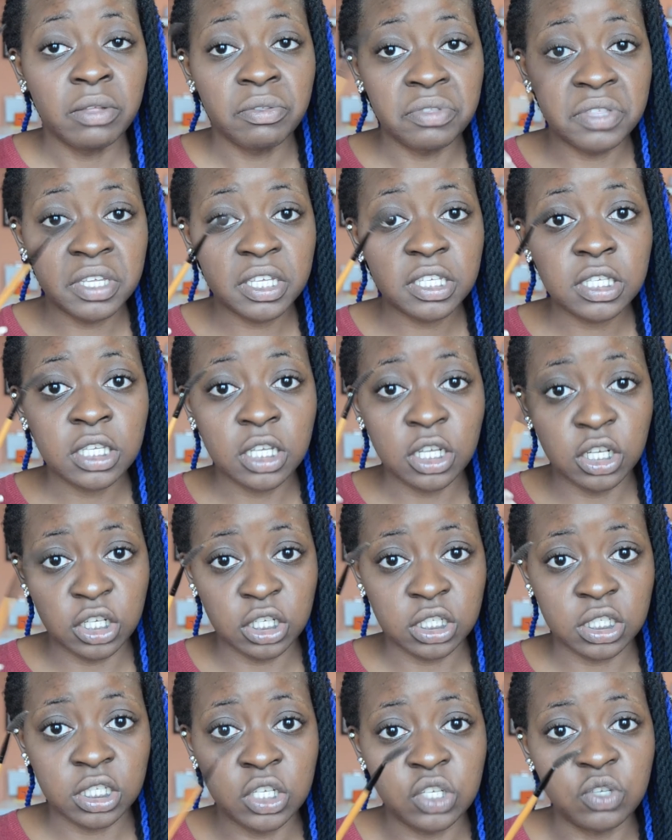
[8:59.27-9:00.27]
This
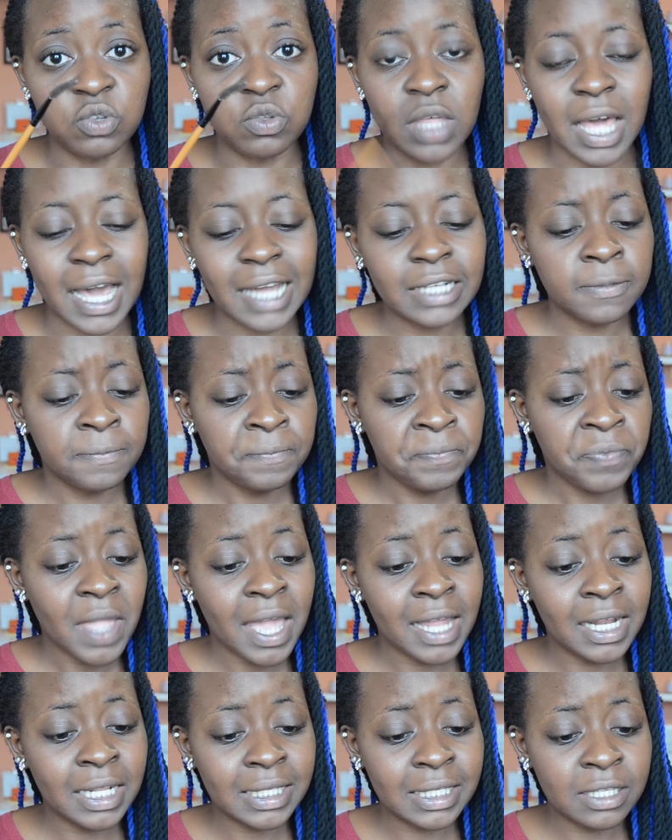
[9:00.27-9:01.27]
doesn't do that,
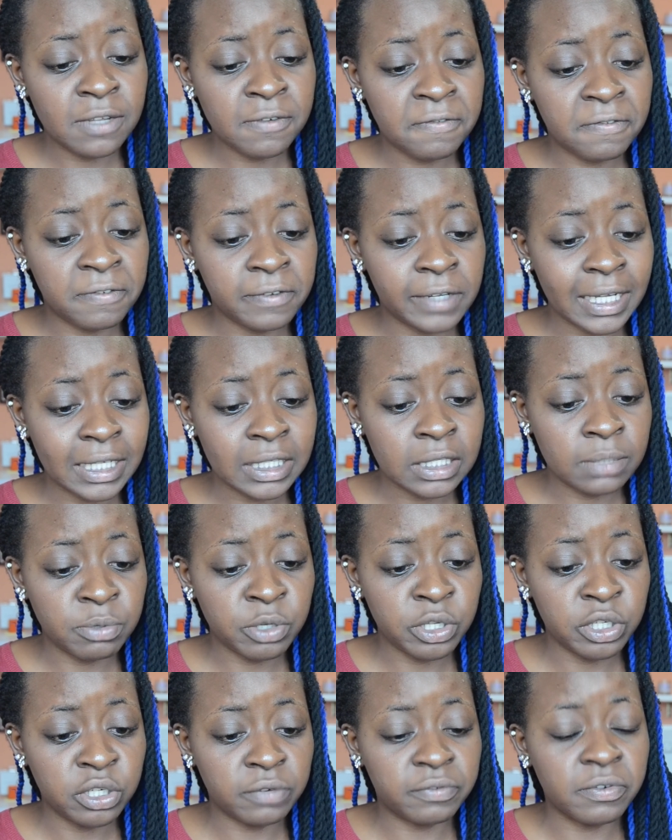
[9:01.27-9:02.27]
and it's still flexible
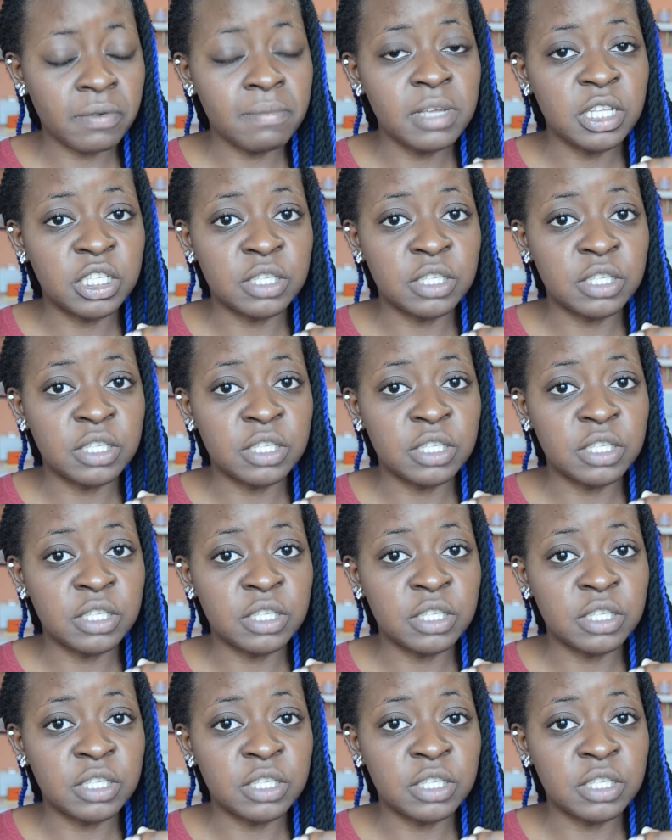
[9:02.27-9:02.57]
enough for me